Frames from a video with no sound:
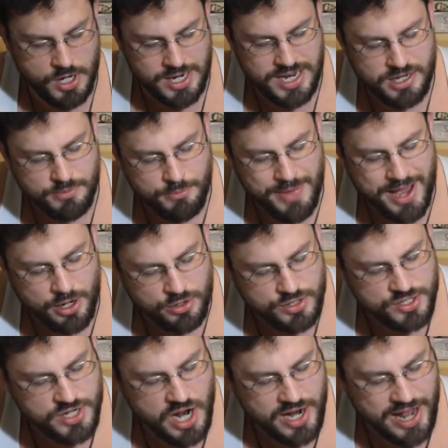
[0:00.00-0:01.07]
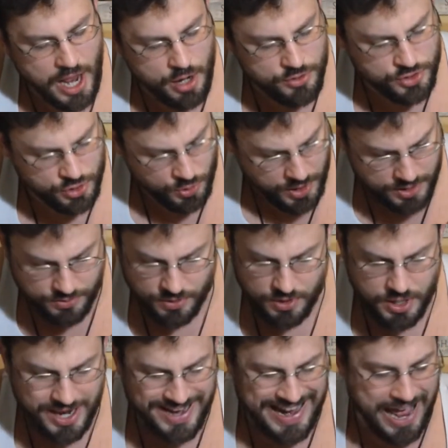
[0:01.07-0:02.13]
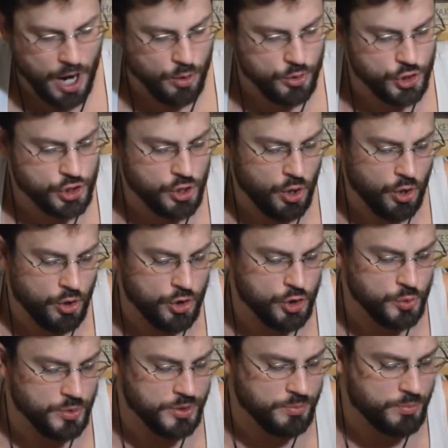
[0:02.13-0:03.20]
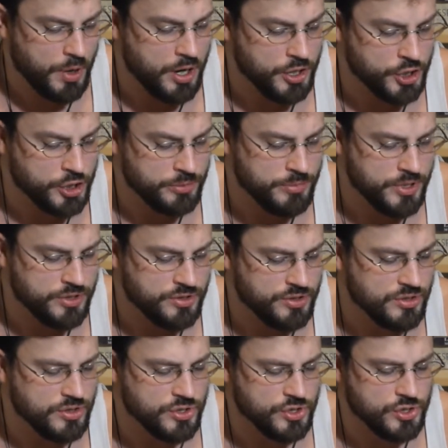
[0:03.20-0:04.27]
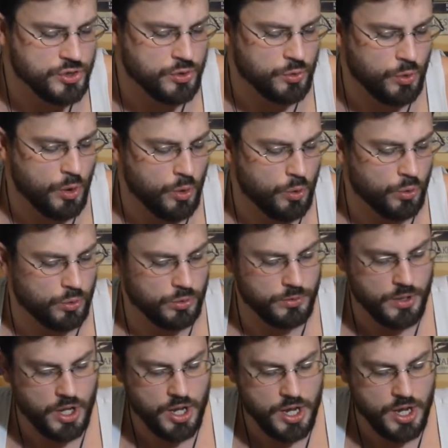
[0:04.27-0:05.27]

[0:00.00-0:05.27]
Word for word: It matters not how straight the gate, how charged with punishments the scroll.